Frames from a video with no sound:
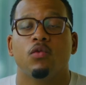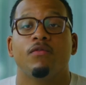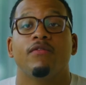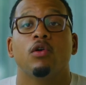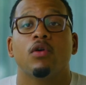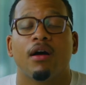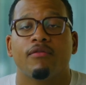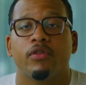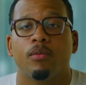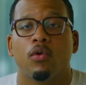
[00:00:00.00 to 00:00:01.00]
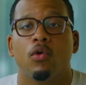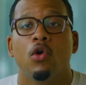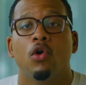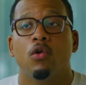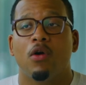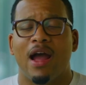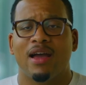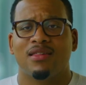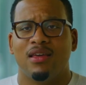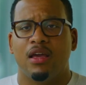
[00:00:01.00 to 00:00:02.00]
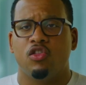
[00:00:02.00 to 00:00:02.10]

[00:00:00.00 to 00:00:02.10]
who feel comfortable, who are actually